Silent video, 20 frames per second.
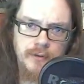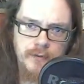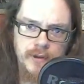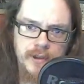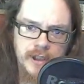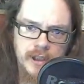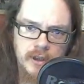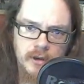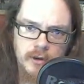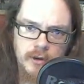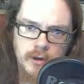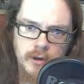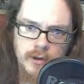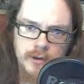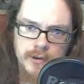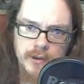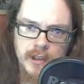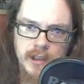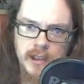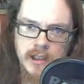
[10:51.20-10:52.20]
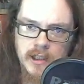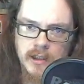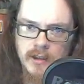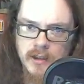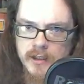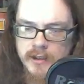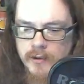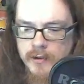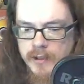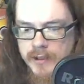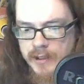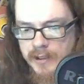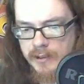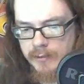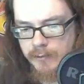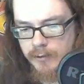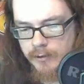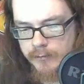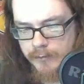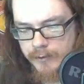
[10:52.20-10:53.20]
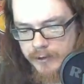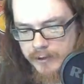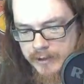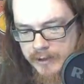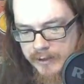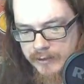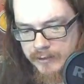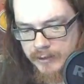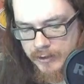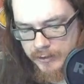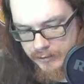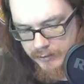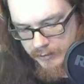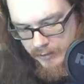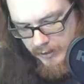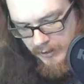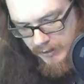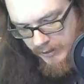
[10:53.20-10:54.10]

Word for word: of the tarot cards that I kind of like, though. I think they would look really nice on